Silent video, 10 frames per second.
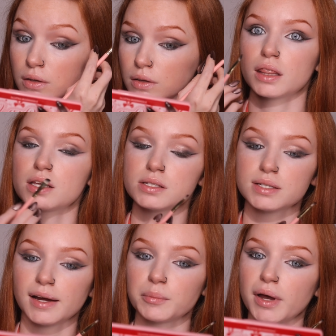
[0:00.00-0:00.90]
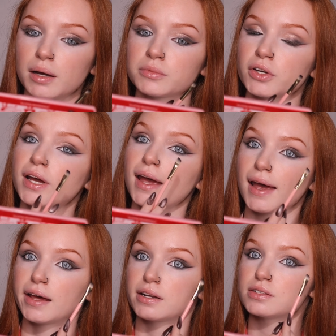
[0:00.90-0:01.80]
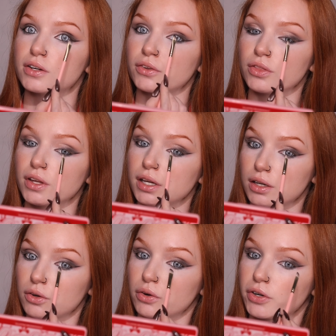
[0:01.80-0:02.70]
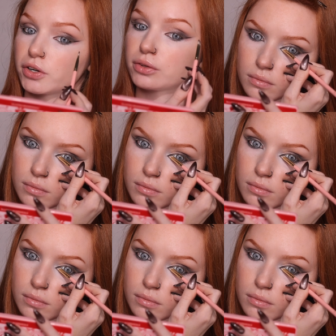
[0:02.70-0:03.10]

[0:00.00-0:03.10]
And this time I'm gonna add it on the inner corner.